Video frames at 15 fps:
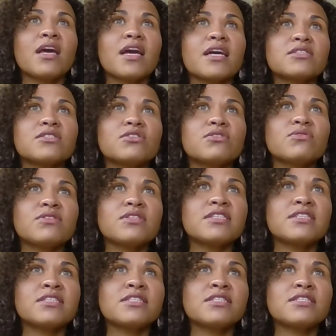and so
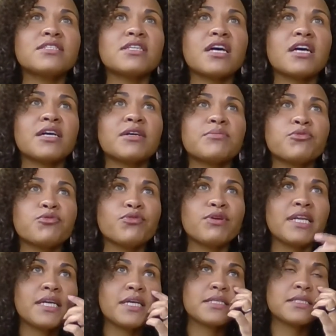this
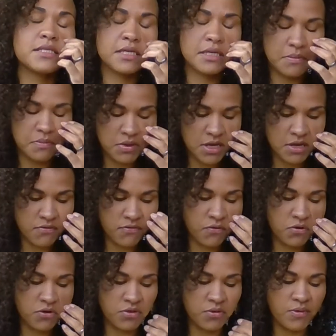reading is going to be
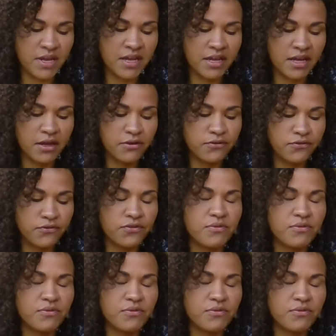for the week of